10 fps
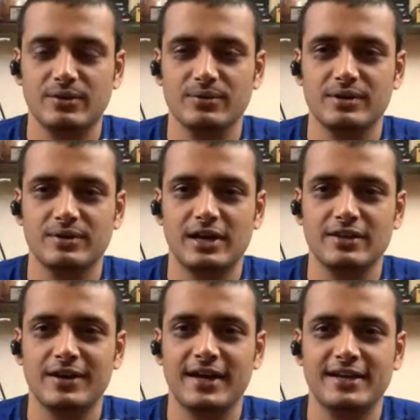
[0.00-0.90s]
you know the
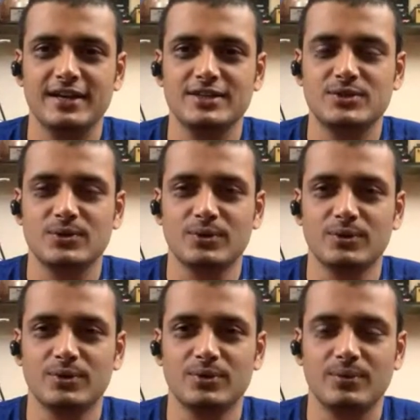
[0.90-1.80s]
the idea is
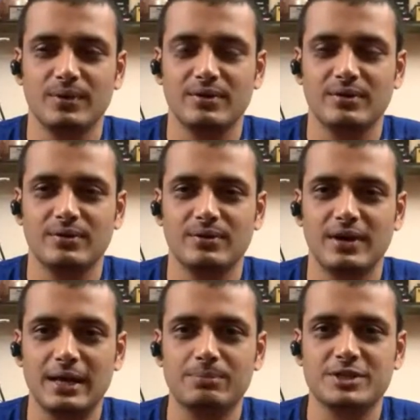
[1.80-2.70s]

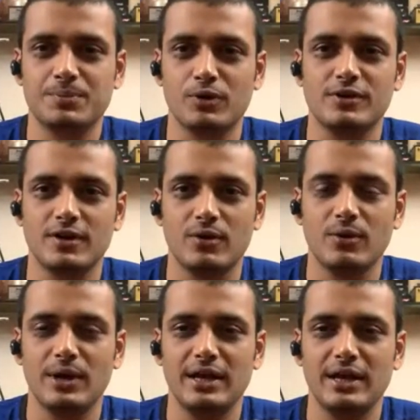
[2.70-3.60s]
to help the sport
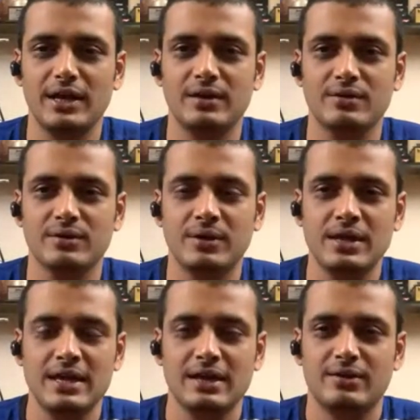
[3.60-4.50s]
grow and
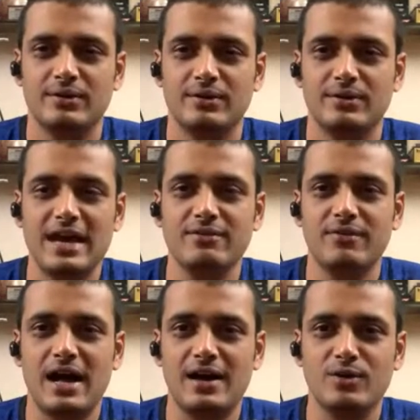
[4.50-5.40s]
uh,
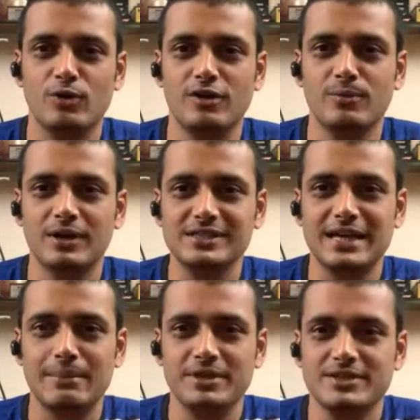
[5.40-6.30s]
have our own
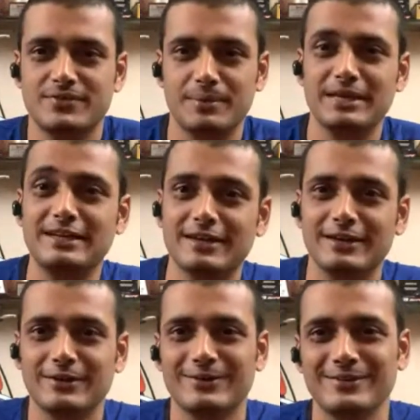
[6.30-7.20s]
world champions from
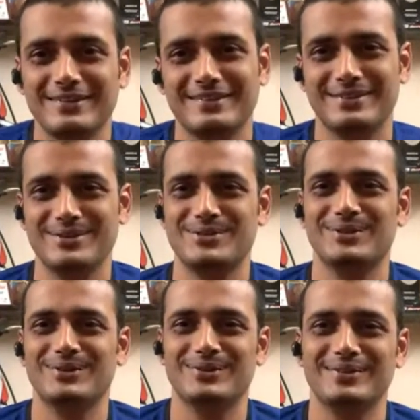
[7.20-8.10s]
India, you know. Uh,
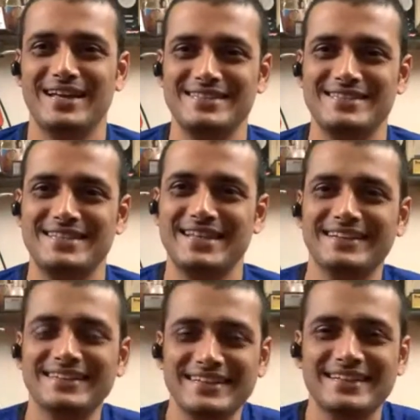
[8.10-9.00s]
so yeah, that's the idea.